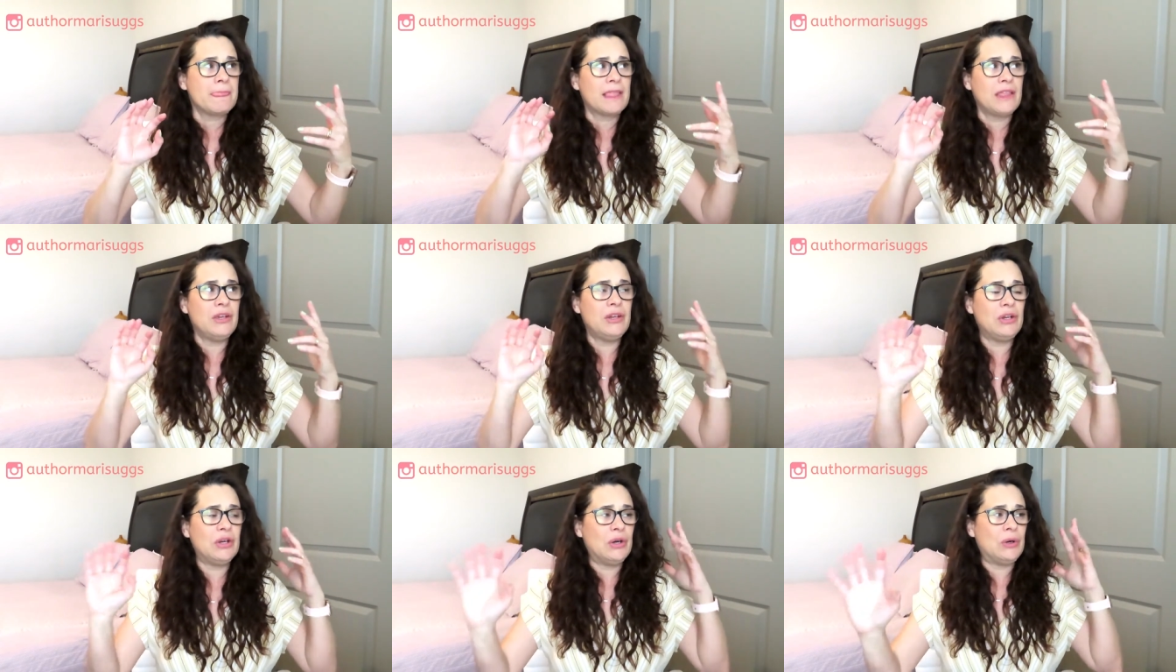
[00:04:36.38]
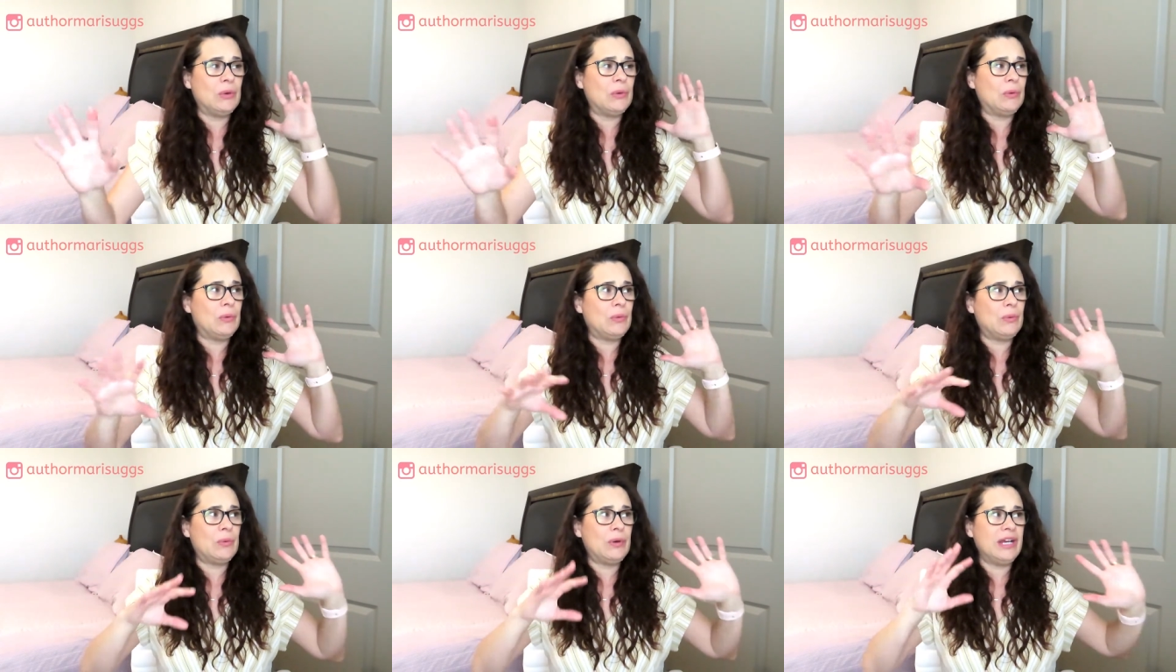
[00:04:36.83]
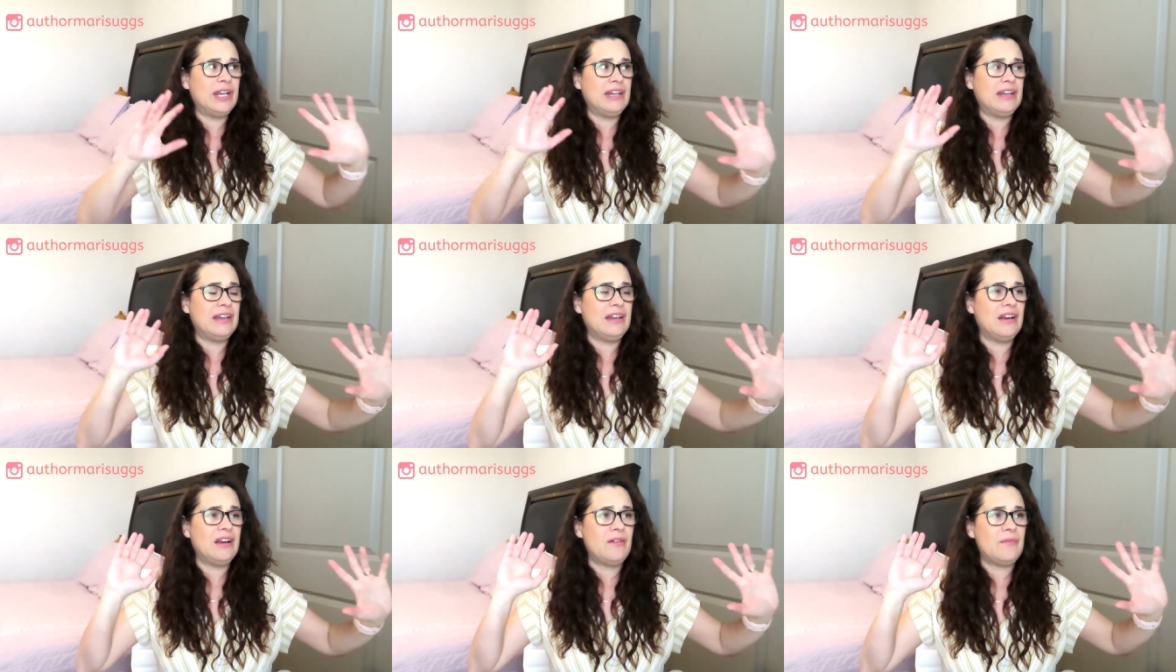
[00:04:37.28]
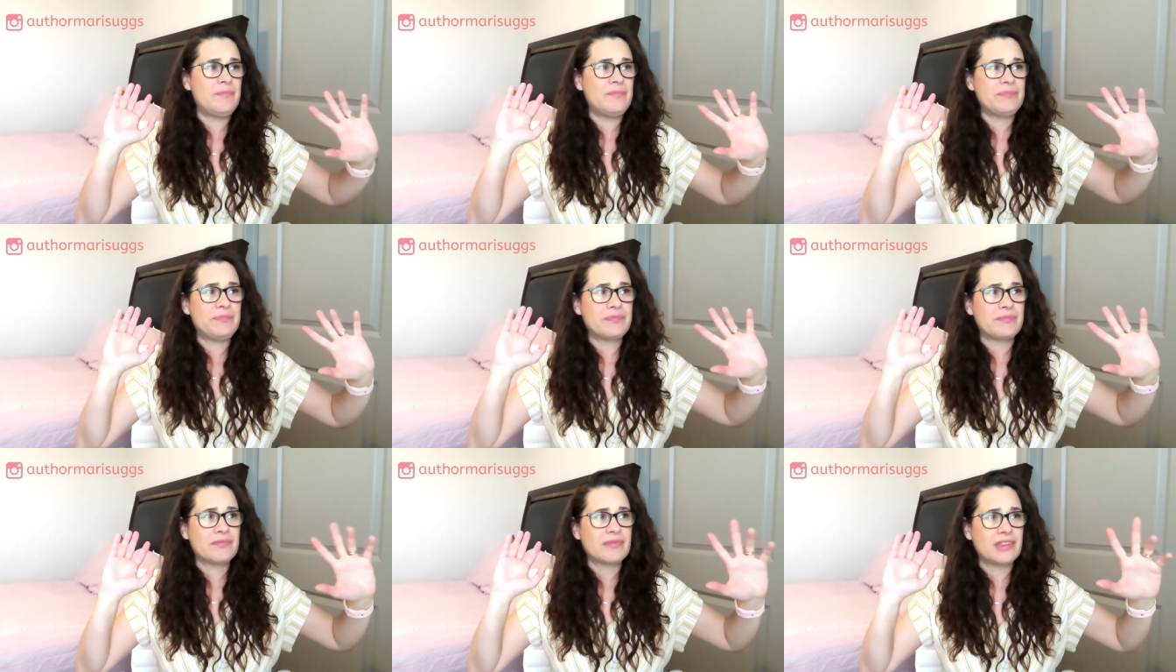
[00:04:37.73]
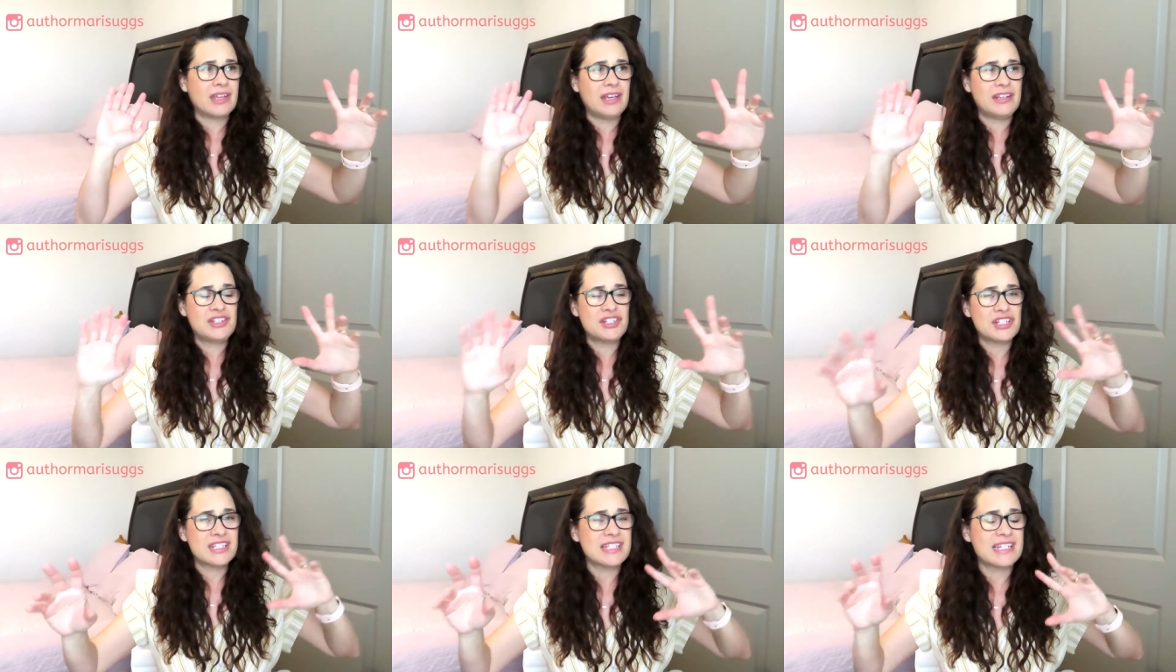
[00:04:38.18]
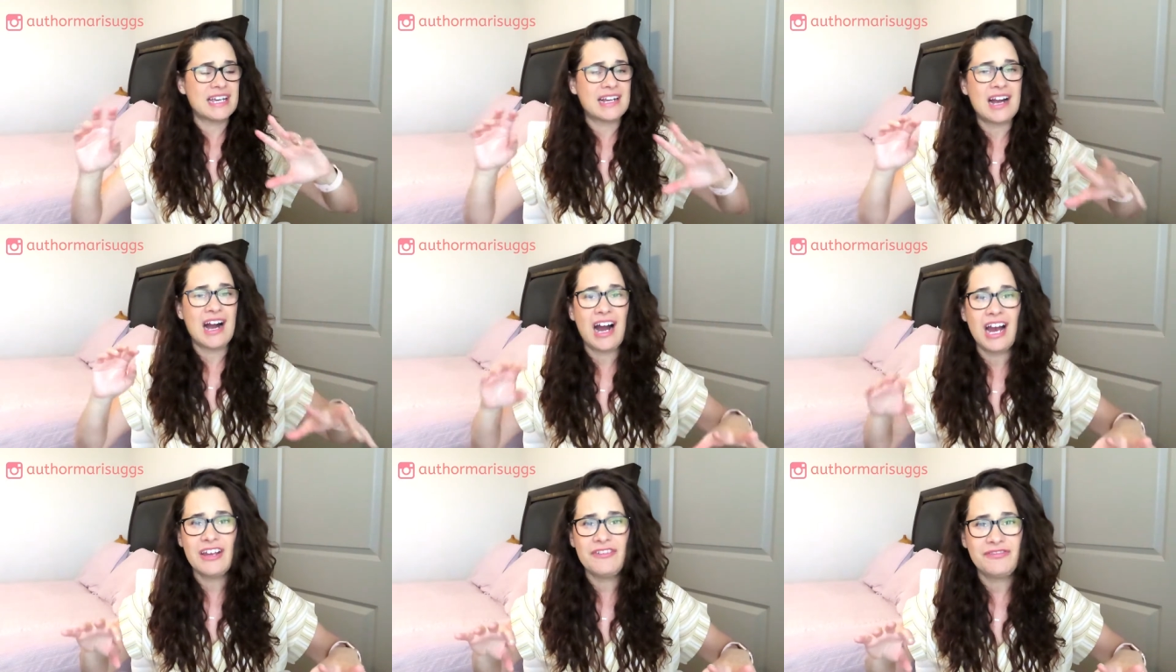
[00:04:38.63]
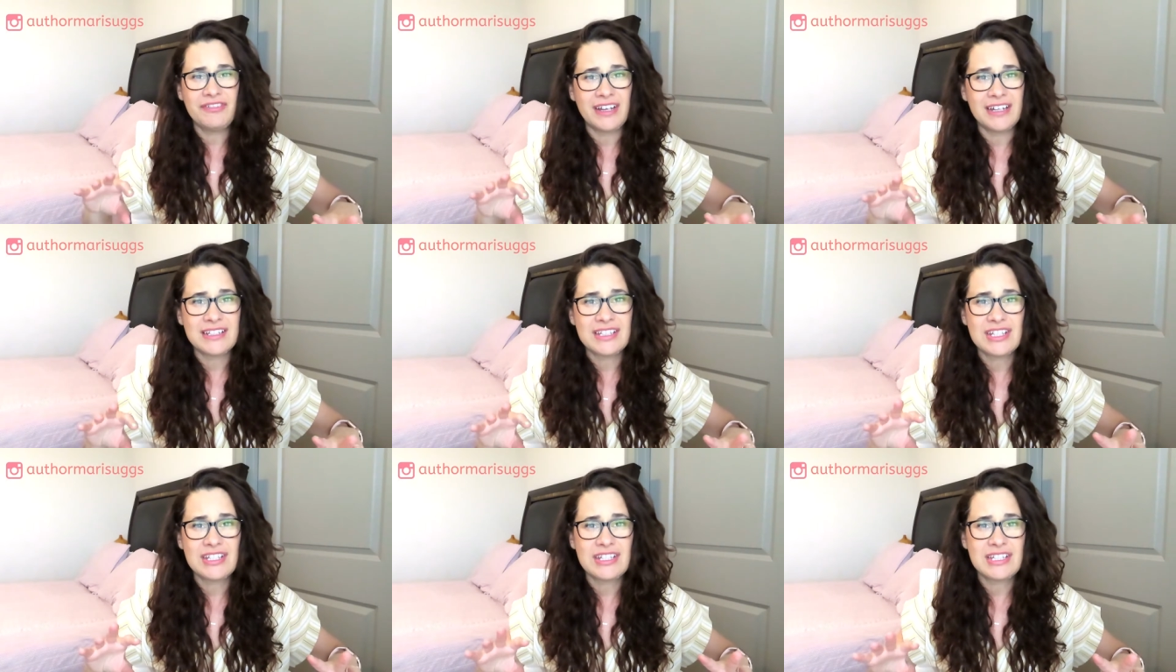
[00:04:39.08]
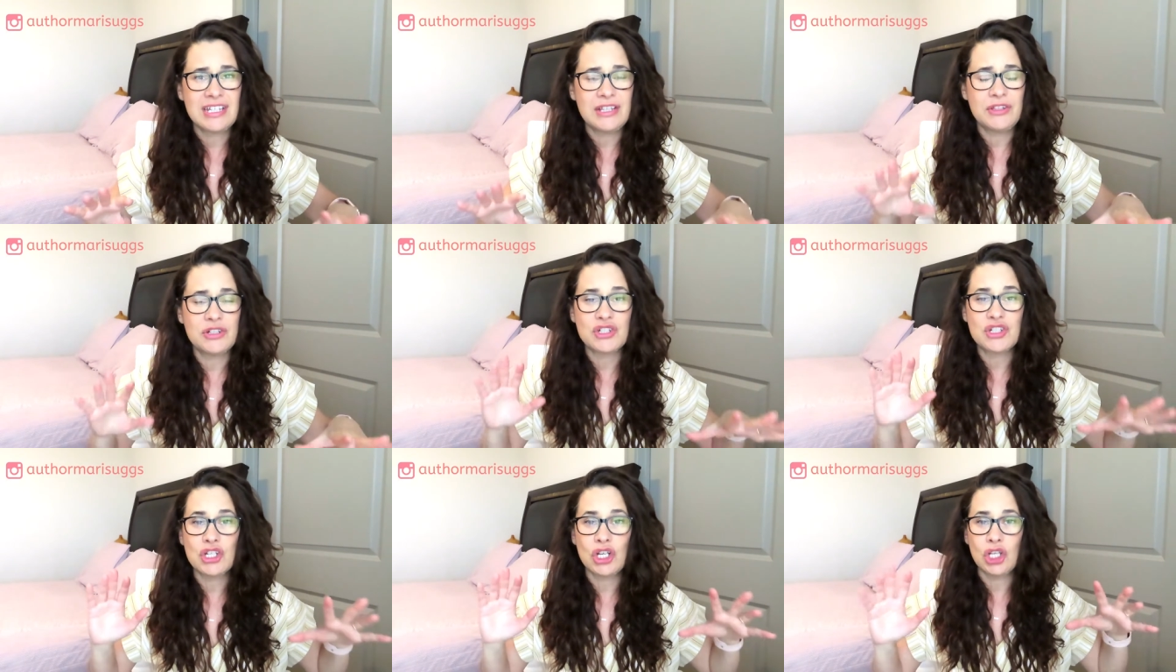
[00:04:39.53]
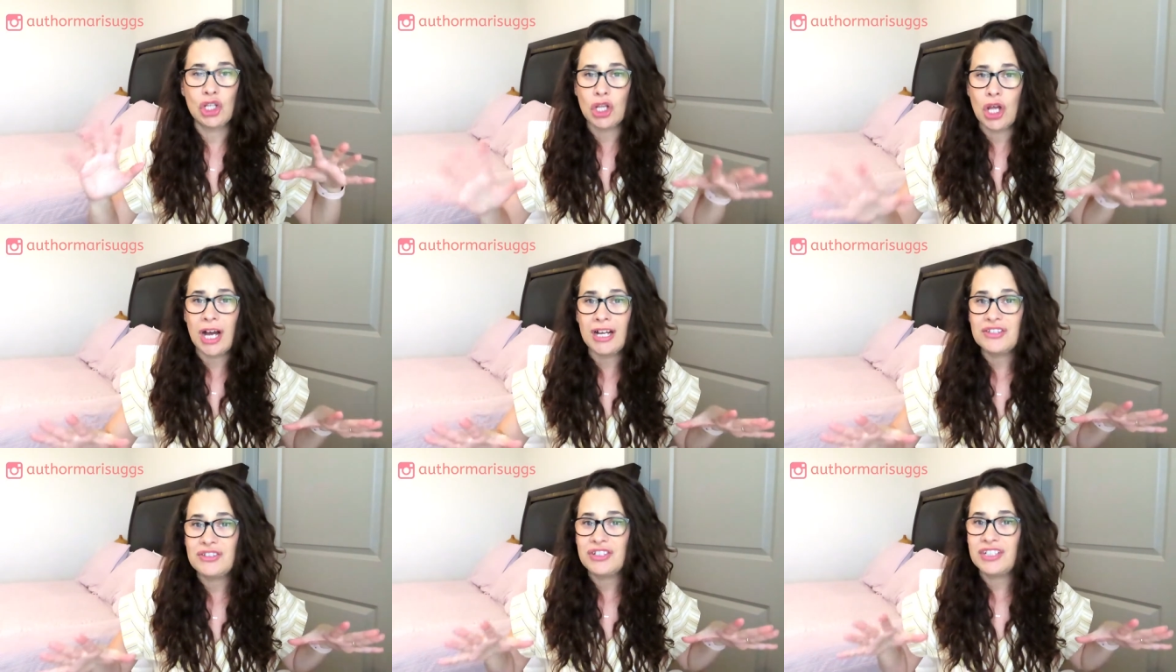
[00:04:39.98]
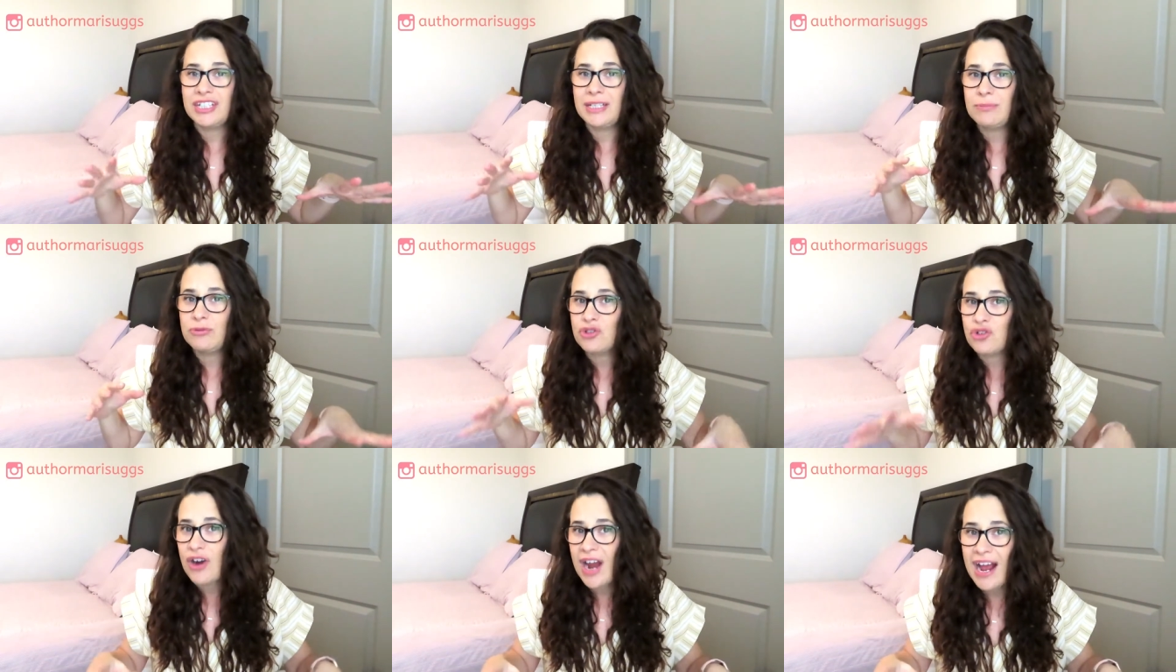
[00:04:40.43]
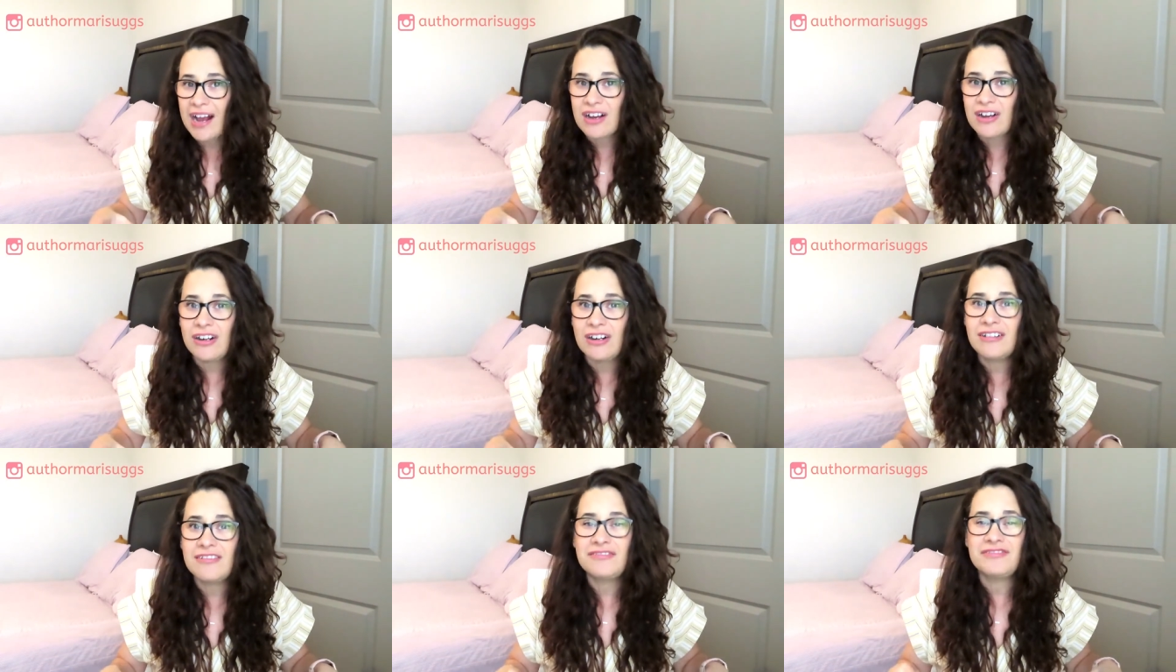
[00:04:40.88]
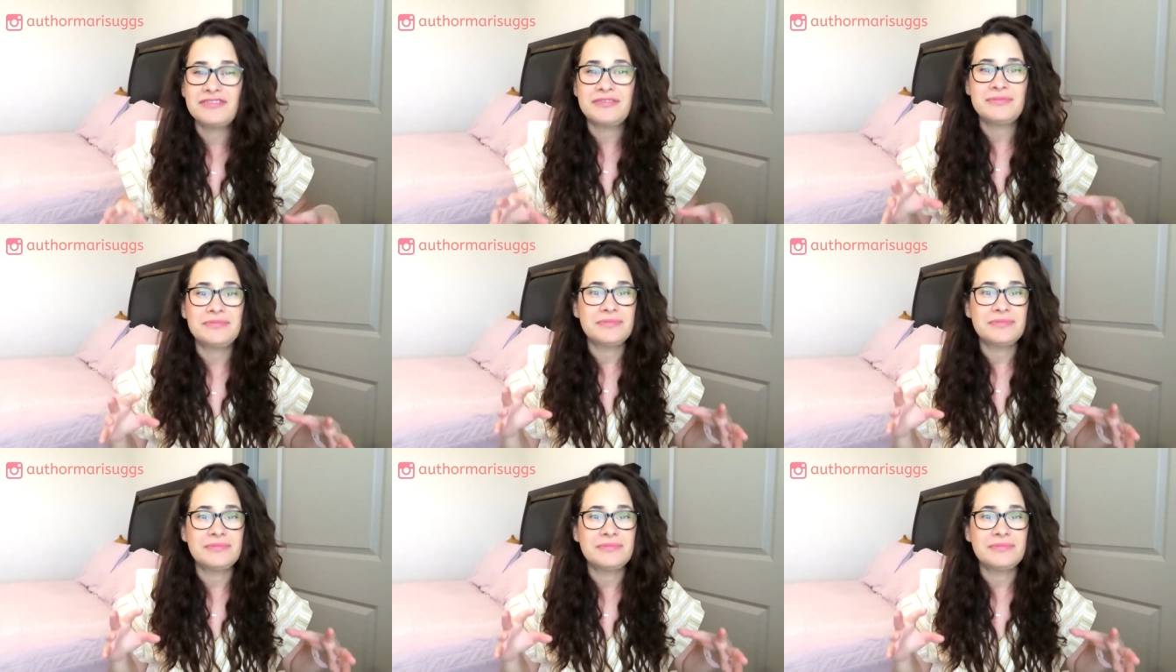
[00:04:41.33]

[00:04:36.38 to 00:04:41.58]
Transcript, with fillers: You know, when, just like high fantasy, there's a lot to keep track of.